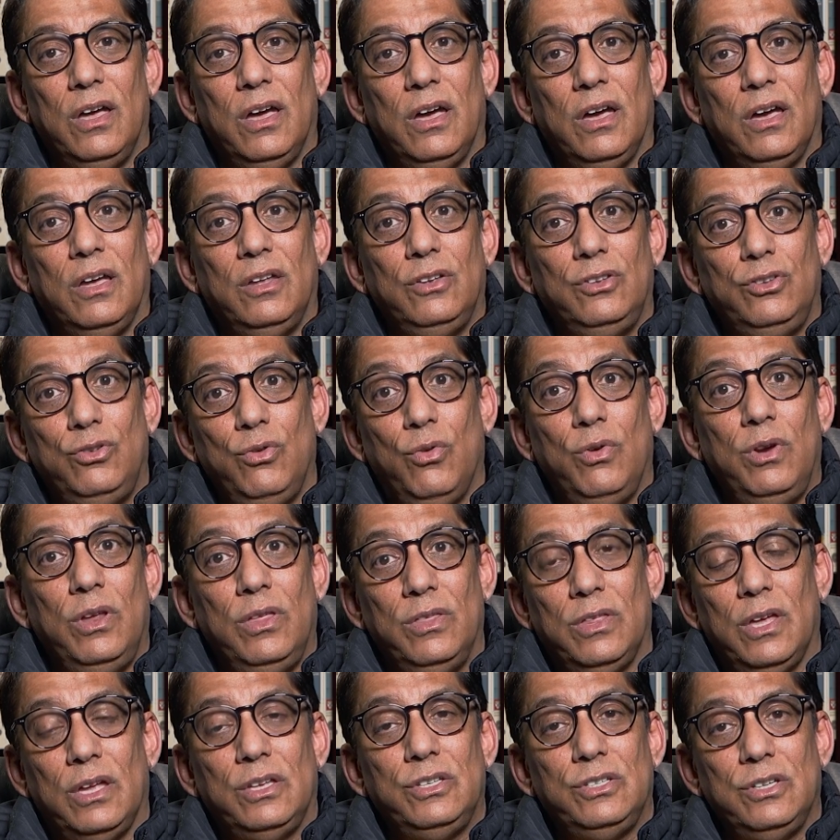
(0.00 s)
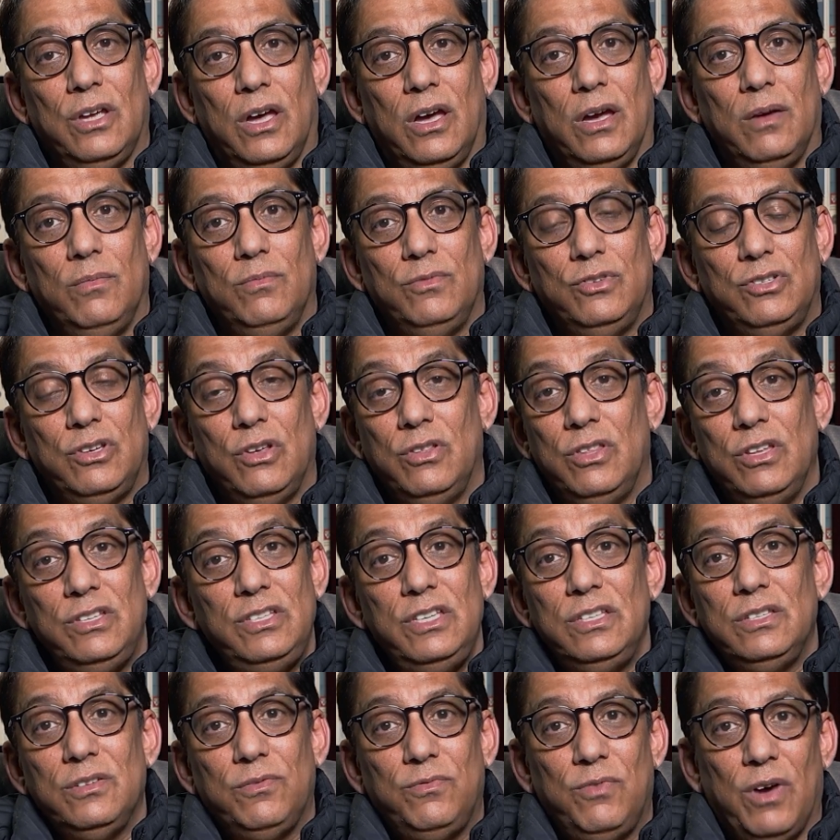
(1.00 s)
uh, during that time. So
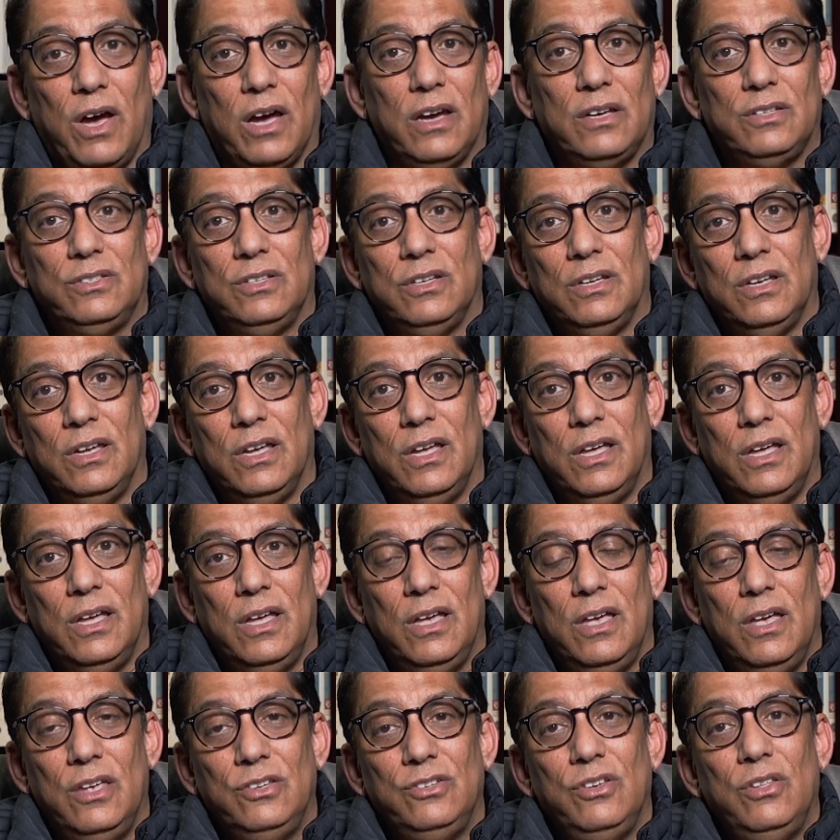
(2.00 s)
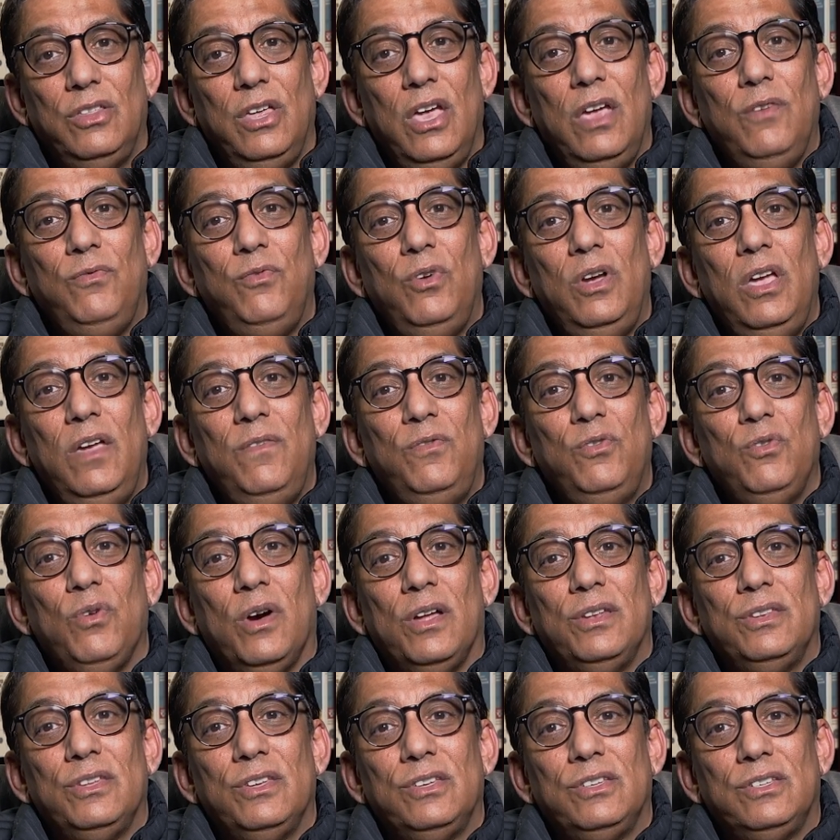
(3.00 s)
this is a fact. So therefore, if you
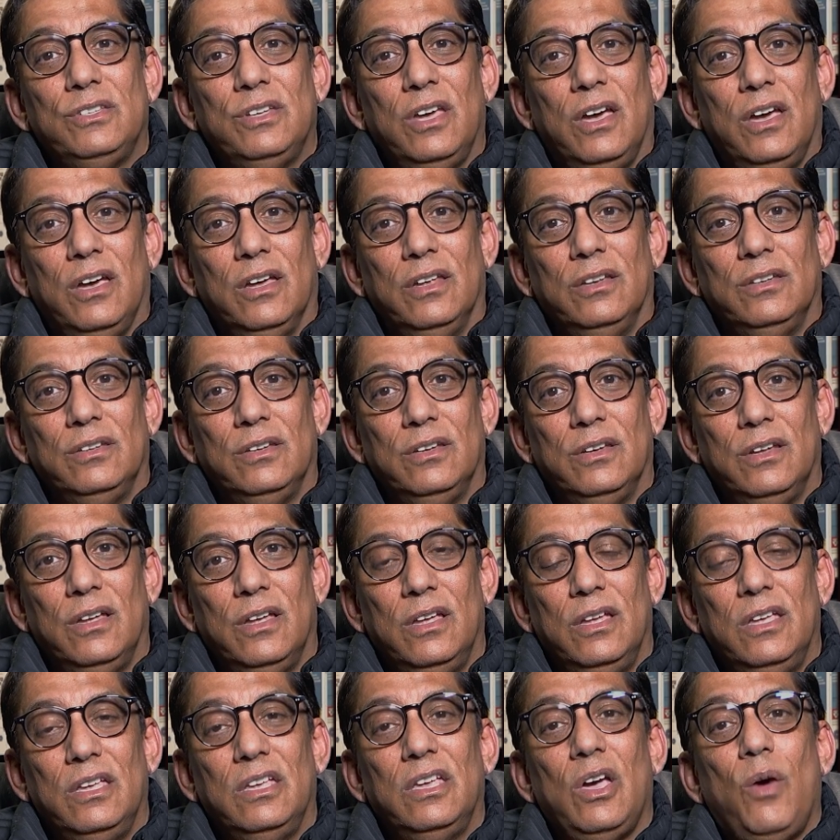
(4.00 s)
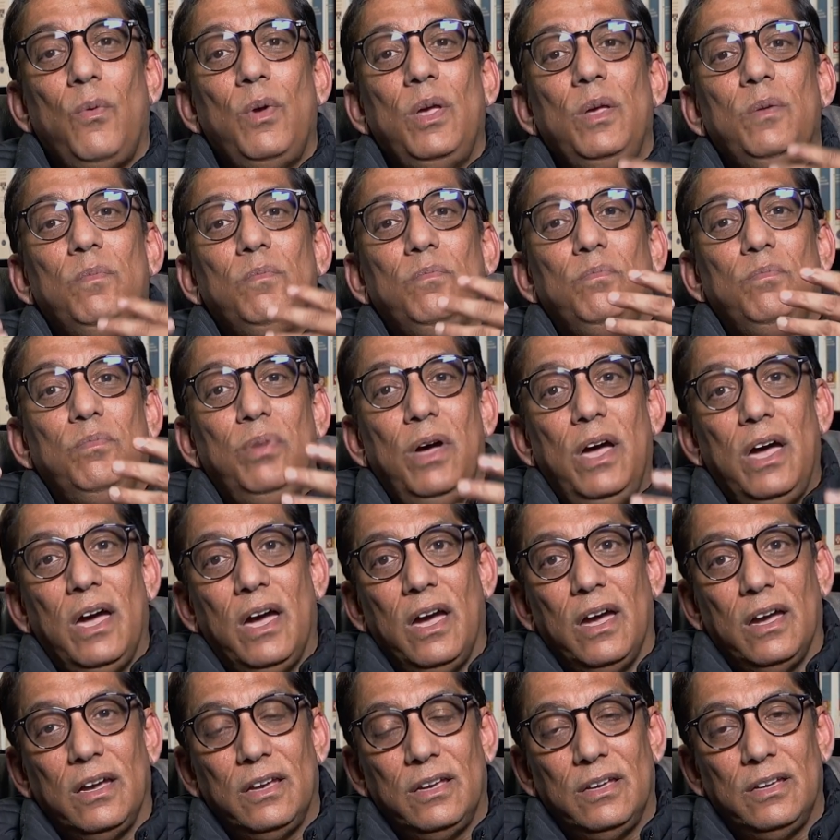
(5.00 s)
understand, going
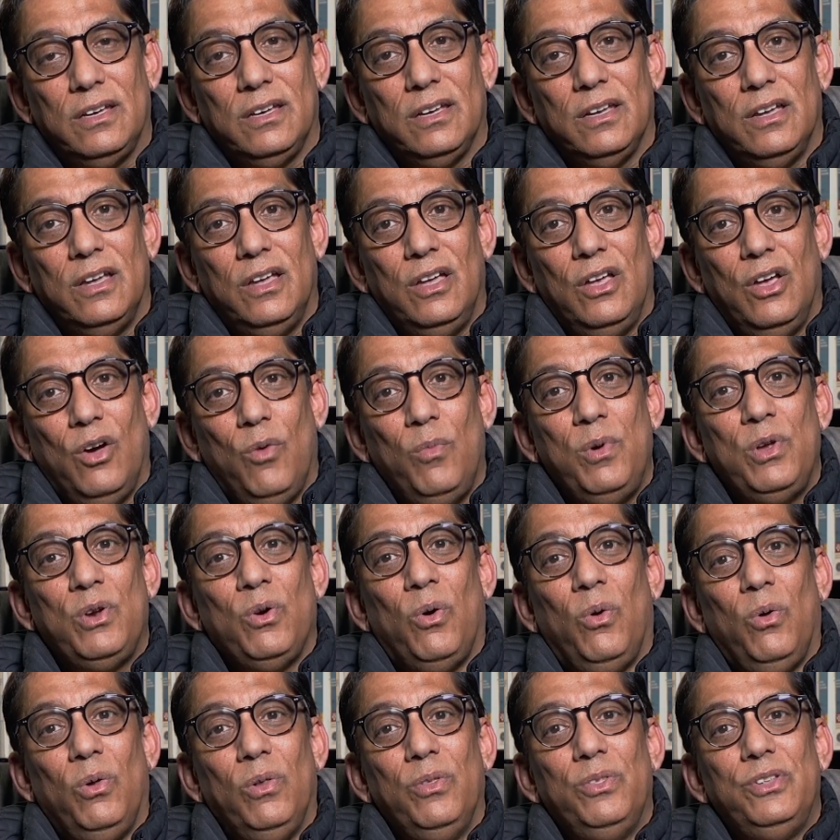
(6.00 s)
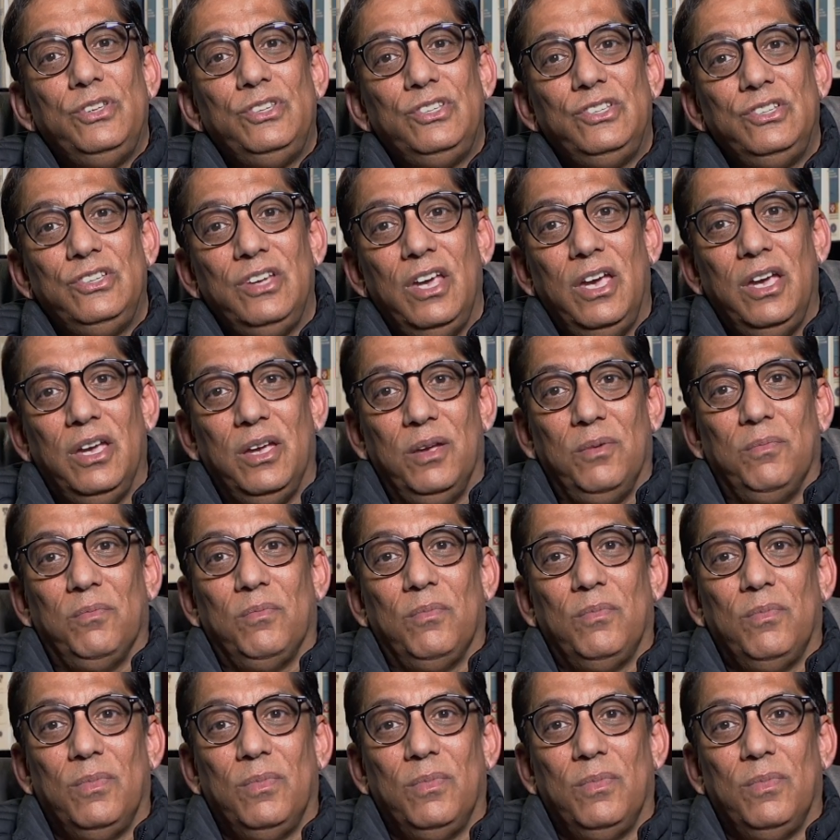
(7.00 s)
back, we're all the same.